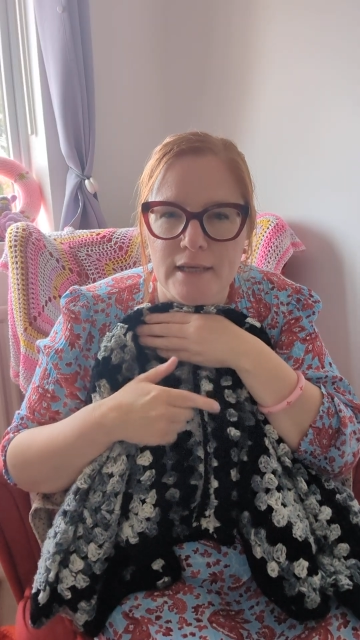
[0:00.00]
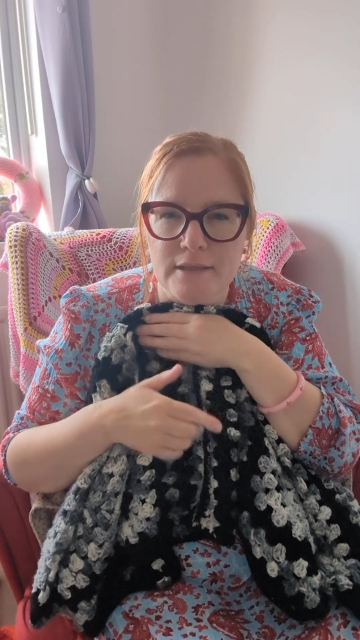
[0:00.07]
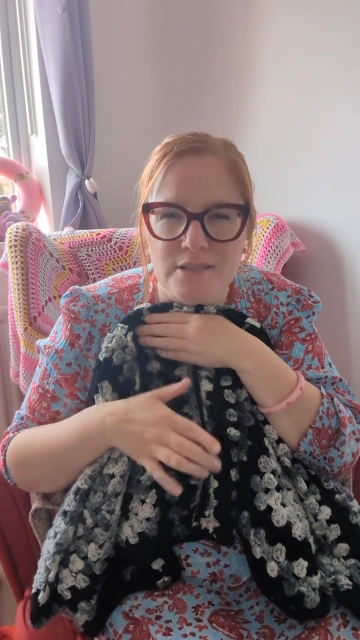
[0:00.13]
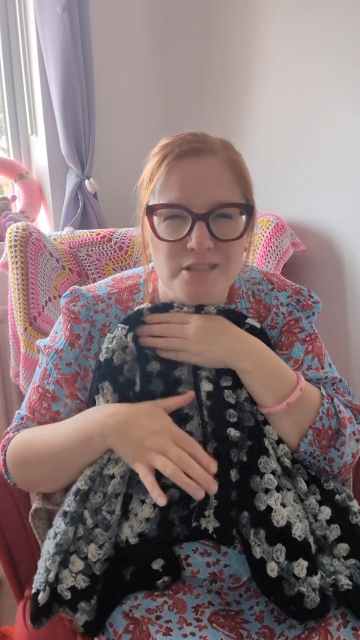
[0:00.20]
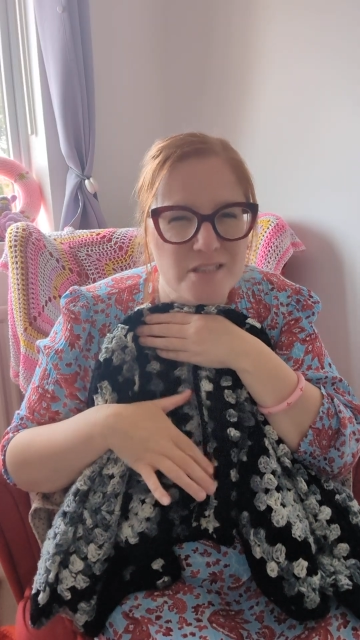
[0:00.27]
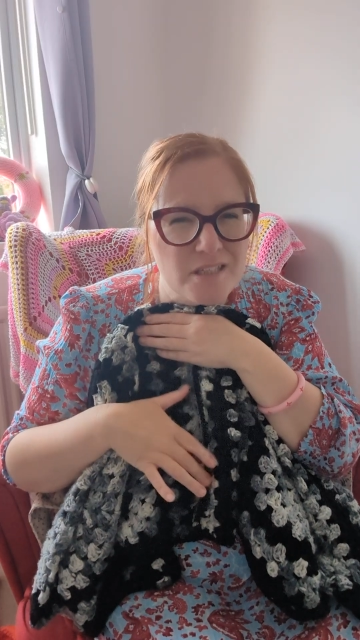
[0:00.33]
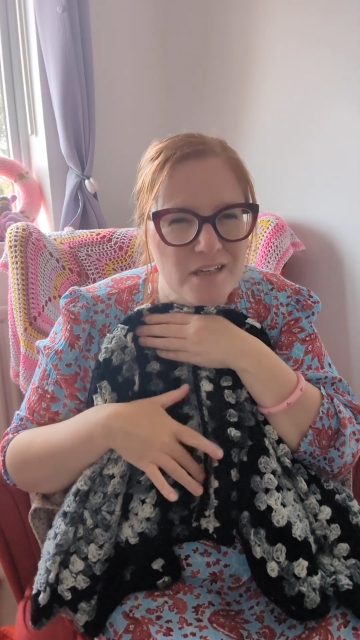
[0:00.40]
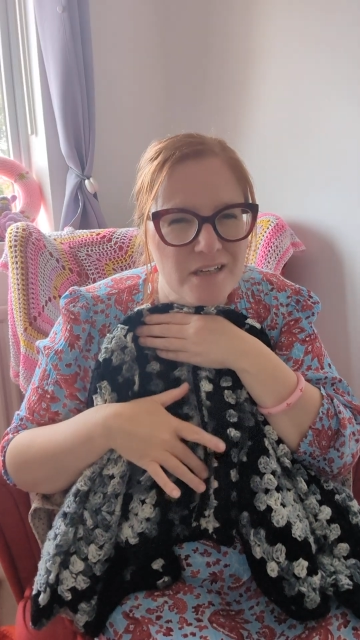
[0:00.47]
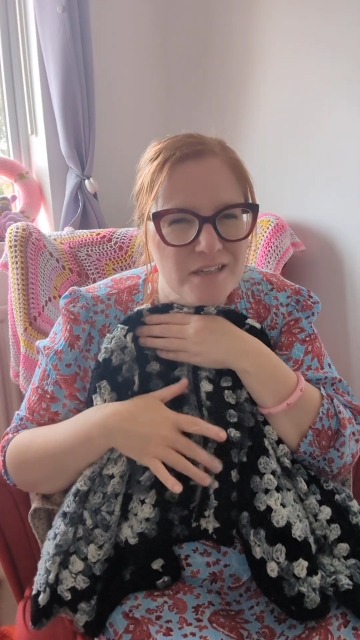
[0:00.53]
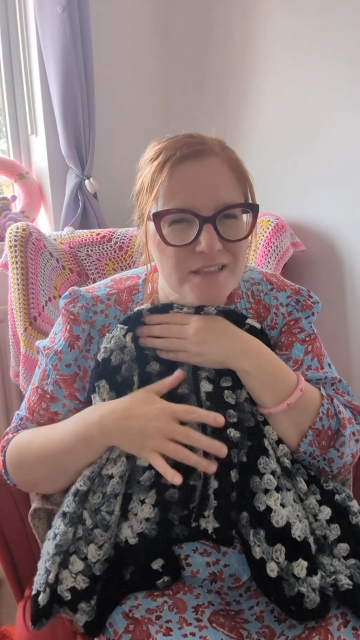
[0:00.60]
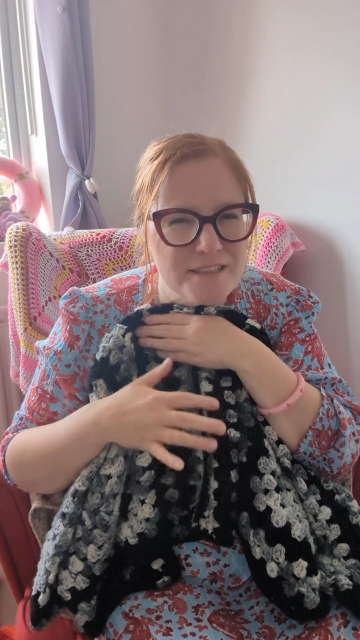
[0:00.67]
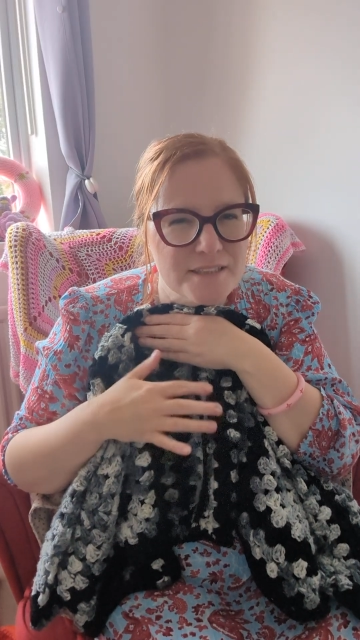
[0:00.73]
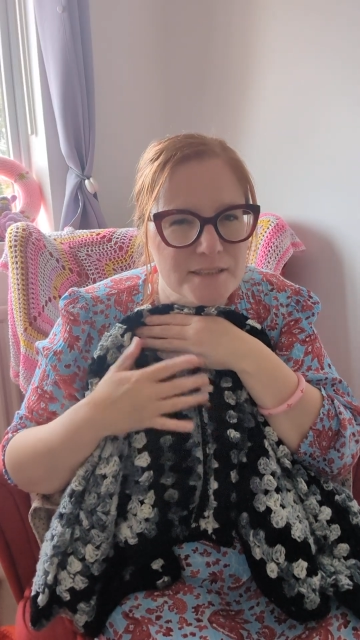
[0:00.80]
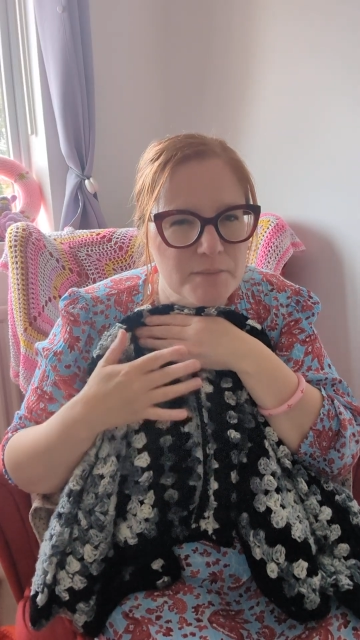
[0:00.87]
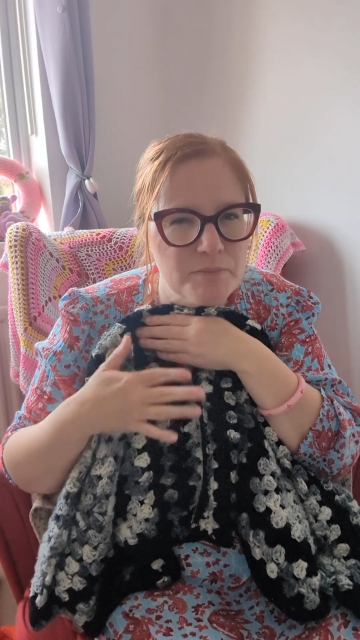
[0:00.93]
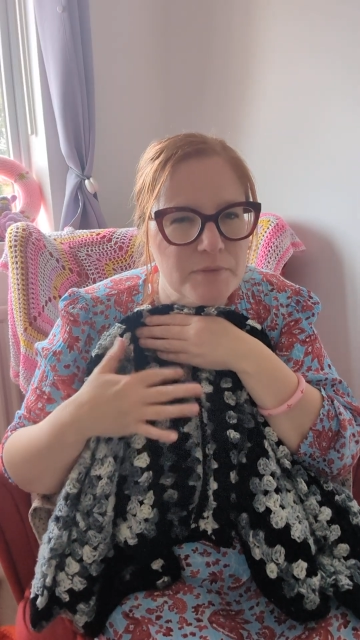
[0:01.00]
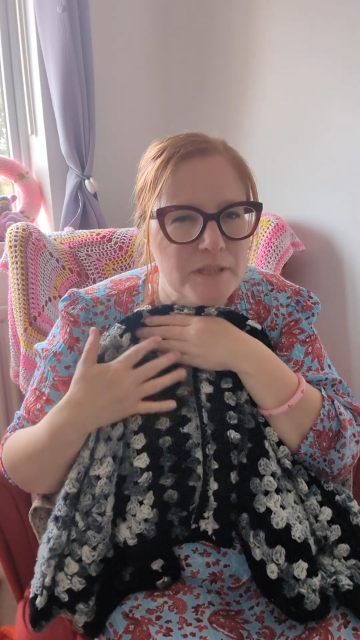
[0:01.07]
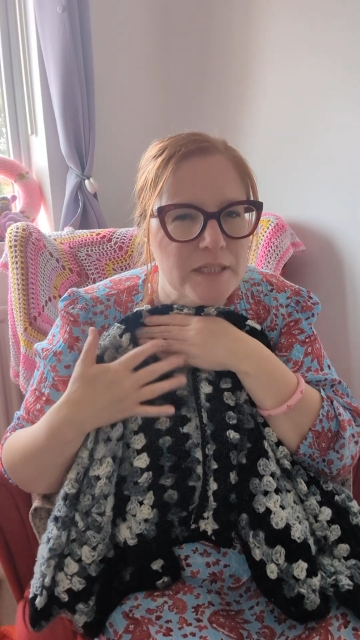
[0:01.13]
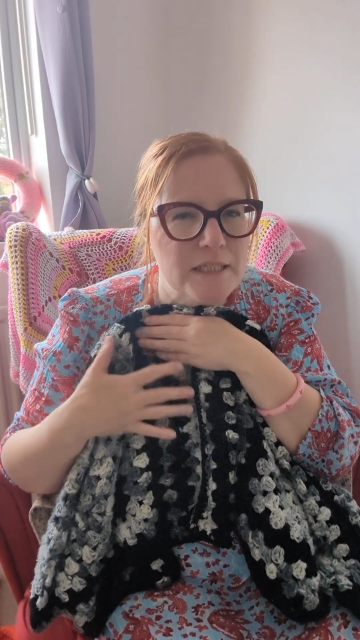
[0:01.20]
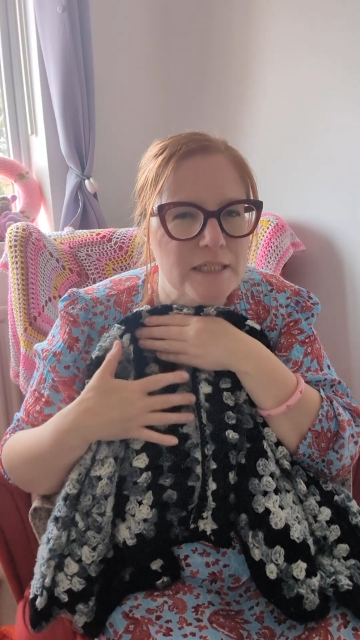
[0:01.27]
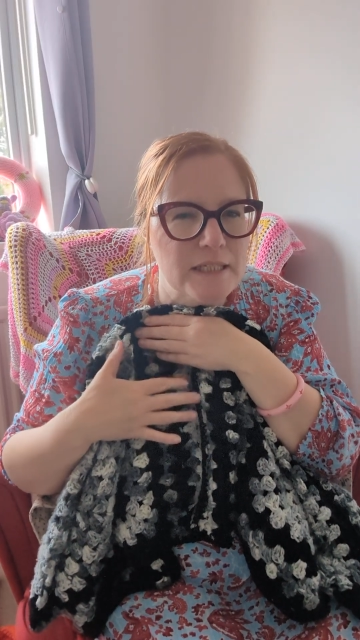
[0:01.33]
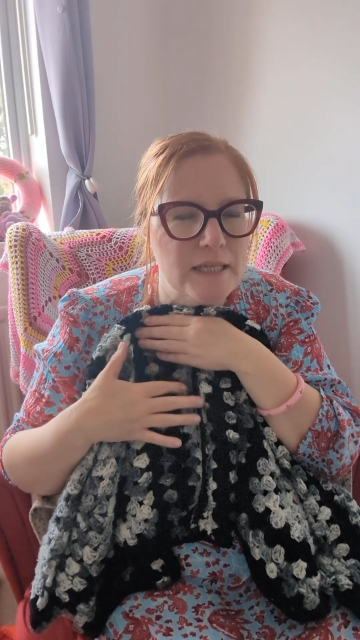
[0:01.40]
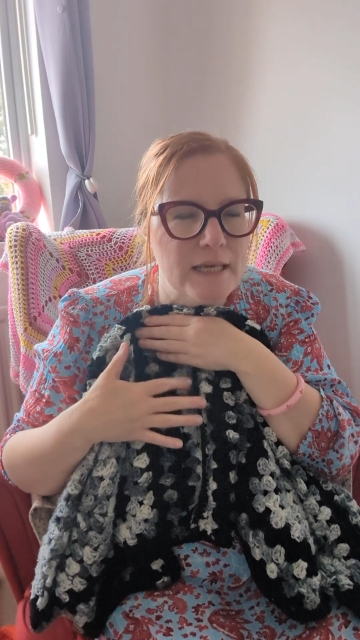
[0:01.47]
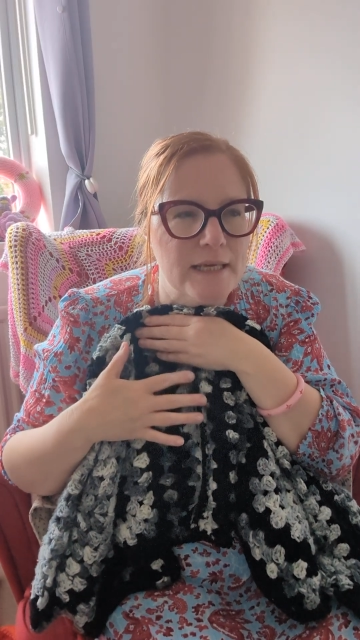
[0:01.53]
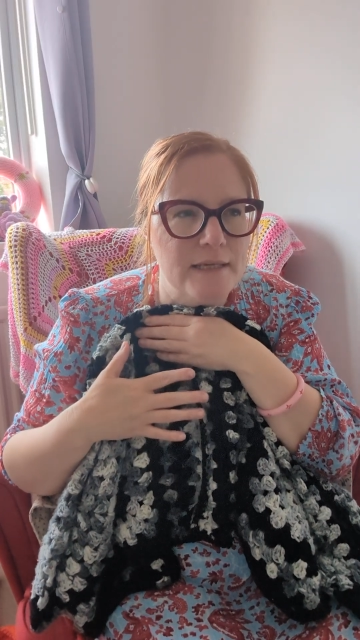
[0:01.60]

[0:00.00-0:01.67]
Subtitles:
stars, something